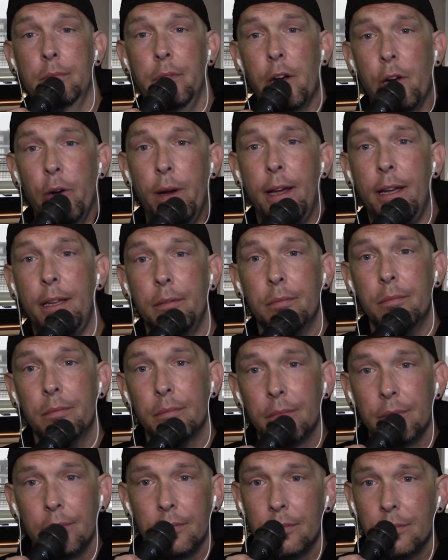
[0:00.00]
all right?
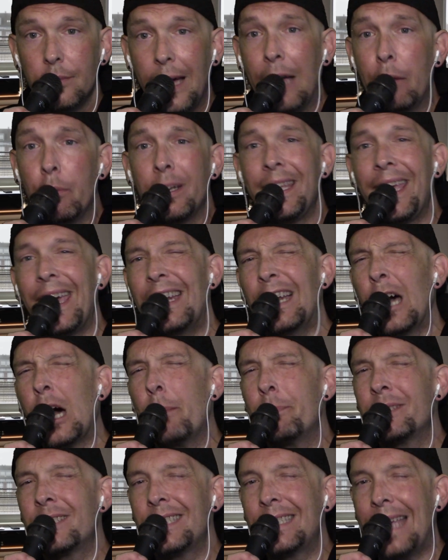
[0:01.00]
I would get
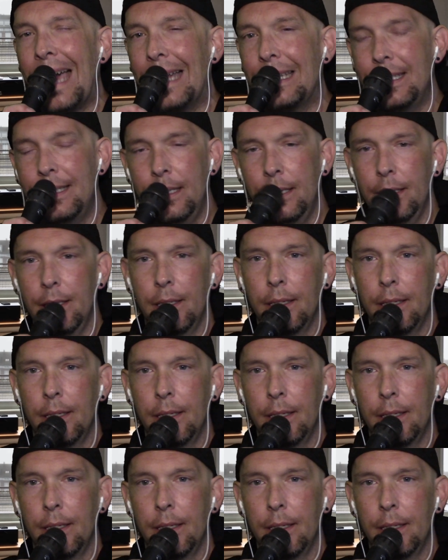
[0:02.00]
upset.